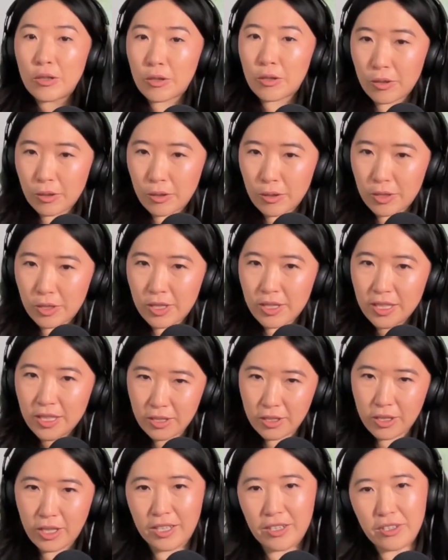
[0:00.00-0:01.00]
good
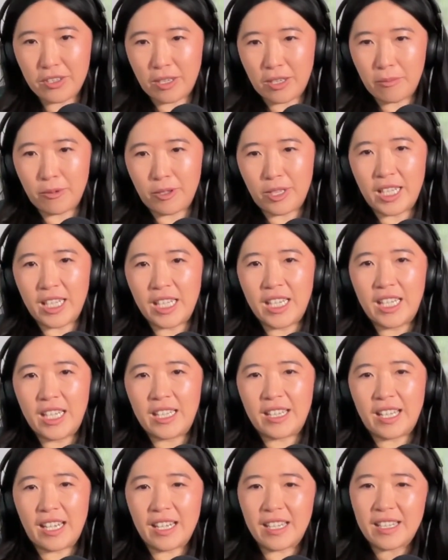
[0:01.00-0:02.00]
discharge summary
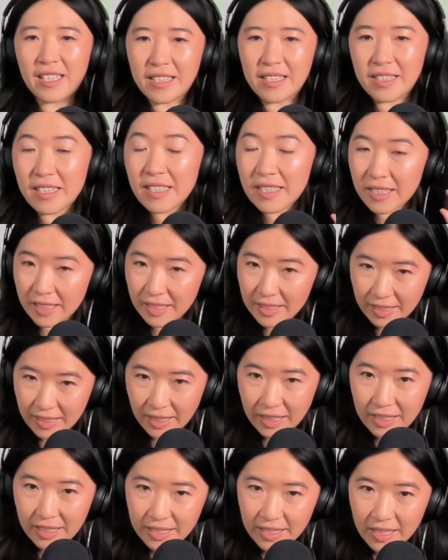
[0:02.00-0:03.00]
that is
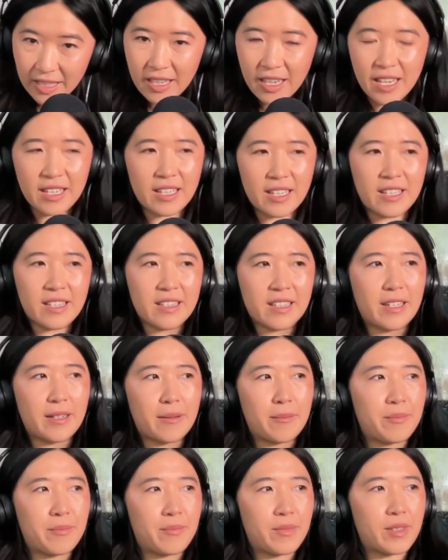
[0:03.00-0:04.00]
succinct and has
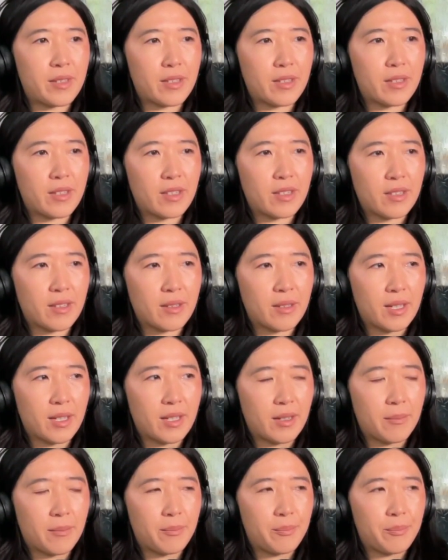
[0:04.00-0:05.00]

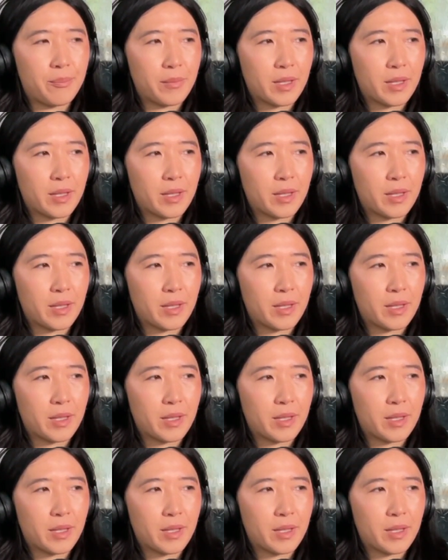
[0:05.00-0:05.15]
the